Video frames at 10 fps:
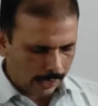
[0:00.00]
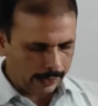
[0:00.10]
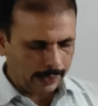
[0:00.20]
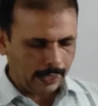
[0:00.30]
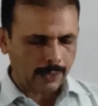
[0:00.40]
I
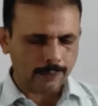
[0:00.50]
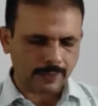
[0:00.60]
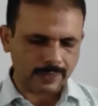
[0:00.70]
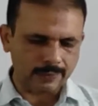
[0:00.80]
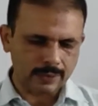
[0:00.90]
have
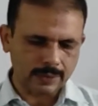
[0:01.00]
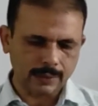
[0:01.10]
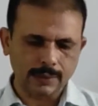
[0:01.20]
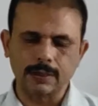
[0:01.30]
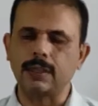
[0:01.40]
ever
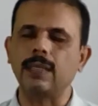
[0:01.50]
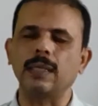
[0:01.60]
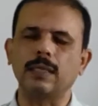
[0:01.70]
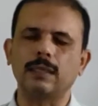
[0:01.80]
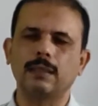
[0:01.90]

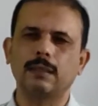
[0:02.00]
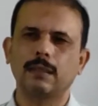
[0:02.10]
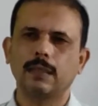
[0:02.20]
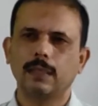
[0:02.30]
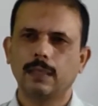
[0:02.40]
seen.
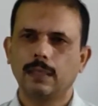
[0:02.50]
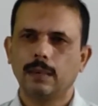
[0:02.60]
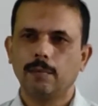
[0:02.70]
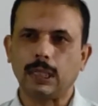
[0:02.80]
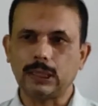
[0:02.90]

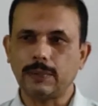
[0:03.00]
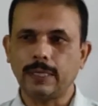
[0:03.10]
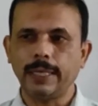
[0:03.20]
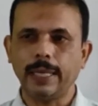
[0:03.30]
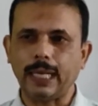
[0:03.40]
By the
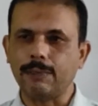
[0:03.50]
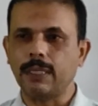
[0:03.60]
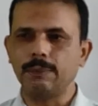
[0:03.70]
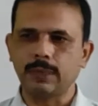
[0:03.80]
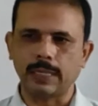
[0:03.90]
way, I am
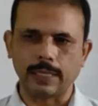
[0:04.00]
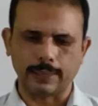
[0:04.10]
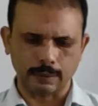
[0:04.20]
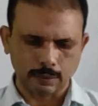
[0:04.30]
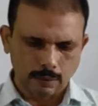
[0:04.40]

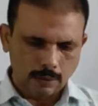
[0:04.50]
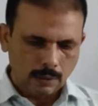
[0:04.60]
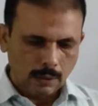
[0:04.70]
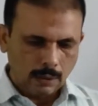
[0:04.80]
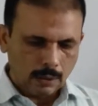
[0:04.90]
Ramnarayan.
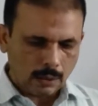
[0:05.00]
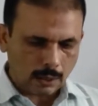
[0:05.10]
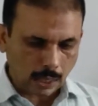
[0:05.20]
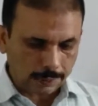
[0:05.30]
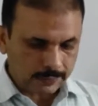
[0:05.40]

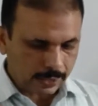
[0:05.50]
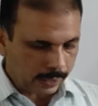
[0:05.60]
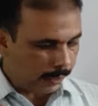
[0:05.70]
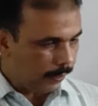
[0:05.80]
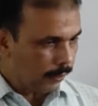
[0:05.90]

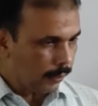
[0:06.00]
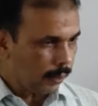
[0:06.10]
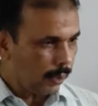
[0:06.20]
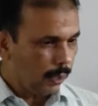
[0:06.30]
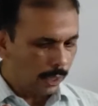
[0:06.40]
Ramnarayan?
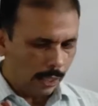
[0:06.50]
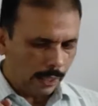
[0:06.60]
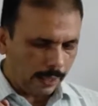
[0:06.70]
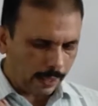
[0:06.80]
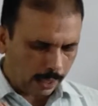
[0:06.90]

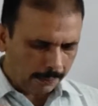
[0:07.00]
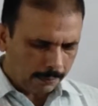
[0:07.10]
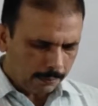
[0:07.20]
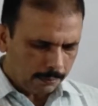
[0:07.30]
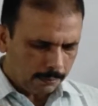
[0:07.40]

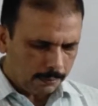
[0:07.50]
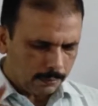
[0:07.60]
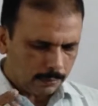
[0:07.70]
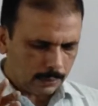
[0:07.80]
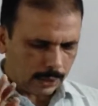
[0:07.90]

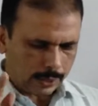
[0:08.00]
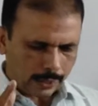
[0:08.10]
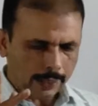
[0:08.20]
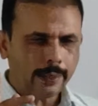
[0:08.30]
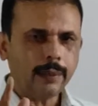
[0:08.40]

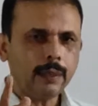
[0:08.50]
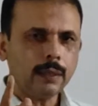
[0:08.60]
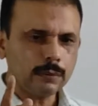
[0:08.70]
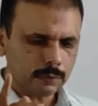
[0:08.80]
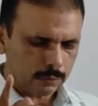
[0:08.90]
Ramnarayan?
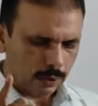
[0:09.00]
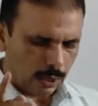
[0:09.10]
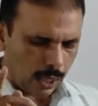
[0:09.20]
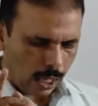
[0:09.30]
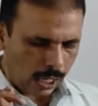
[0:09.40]

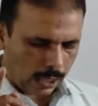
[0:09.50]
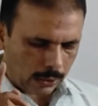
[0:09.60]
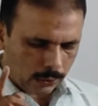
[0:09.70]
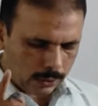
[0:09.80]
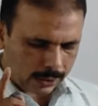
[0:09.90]
Are
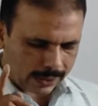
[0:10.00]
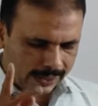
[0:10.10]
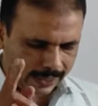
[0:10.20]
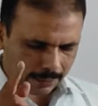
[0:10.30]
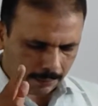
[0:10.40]
you the
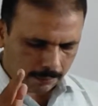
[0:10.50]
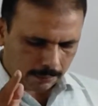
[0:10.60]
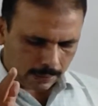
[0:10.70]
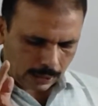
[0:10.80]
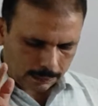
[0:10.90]
same
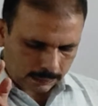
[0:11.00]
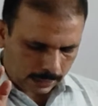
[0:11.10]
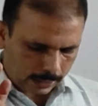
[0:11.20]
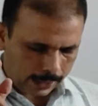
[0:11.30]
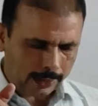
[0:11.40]

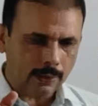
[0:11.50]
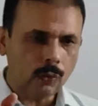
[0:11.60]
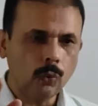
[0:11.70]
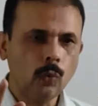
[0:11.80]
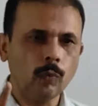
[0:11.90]
Ramnarayan
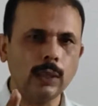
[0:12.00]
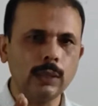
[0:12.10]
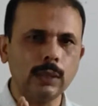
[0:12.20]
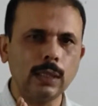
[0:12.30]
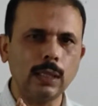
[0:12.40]
who won
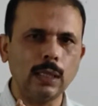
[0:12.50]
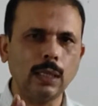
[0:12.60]
the